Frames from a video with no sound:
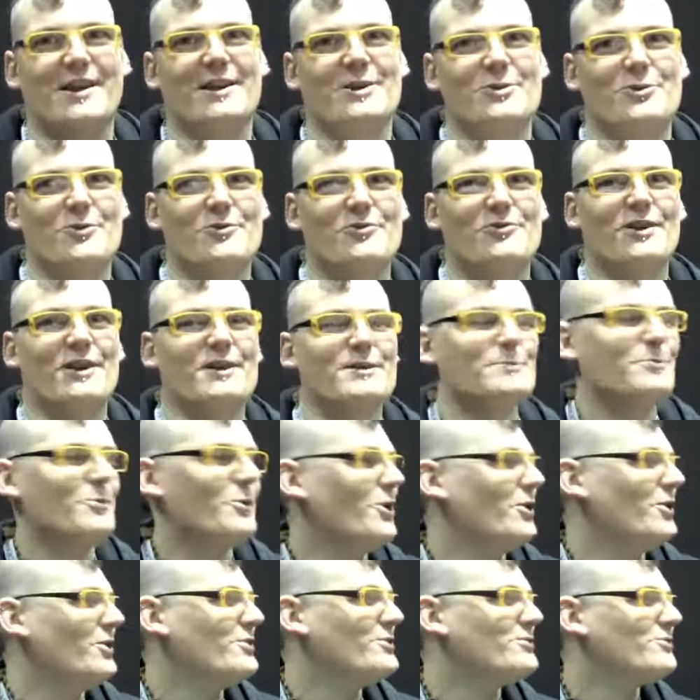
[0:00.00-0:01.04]
interface
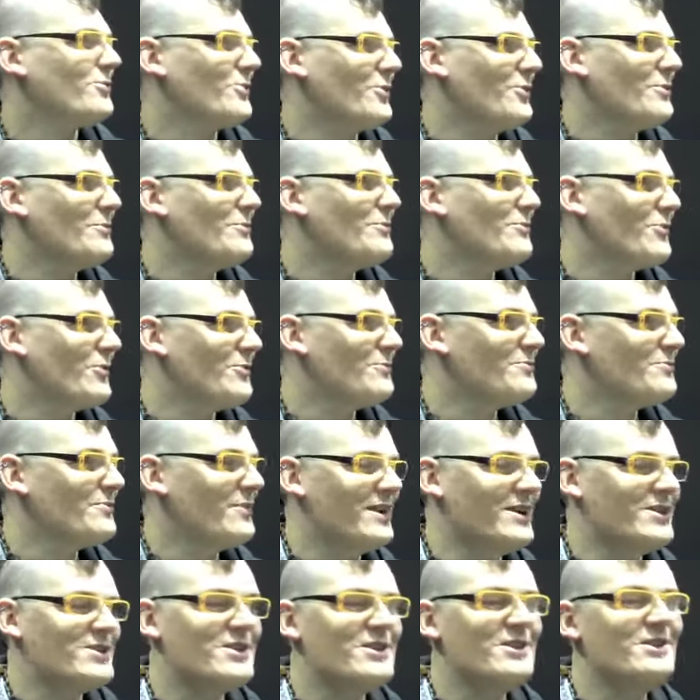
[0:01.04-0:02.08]
products from
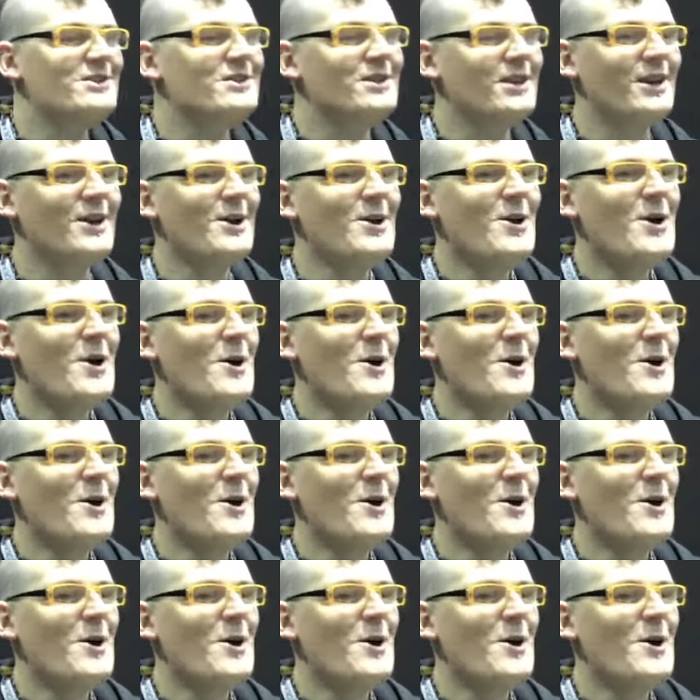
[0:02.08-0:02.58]
HTC.